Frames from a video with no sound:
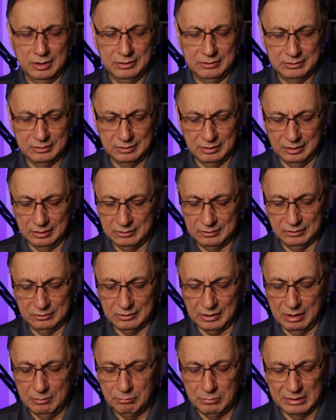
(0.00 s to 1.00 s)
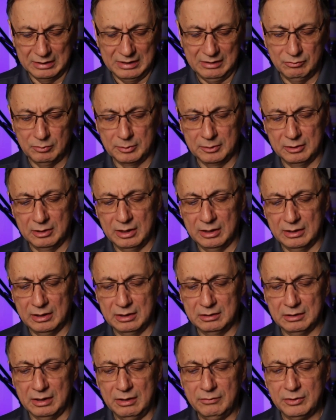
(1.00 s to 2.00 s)
It's just unbelievable.
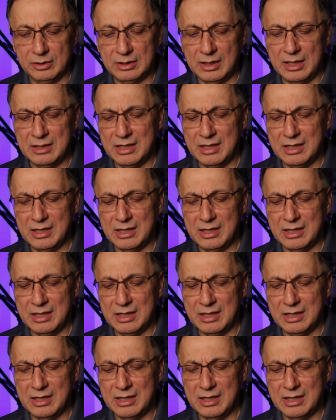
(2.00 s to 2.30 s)
I love it.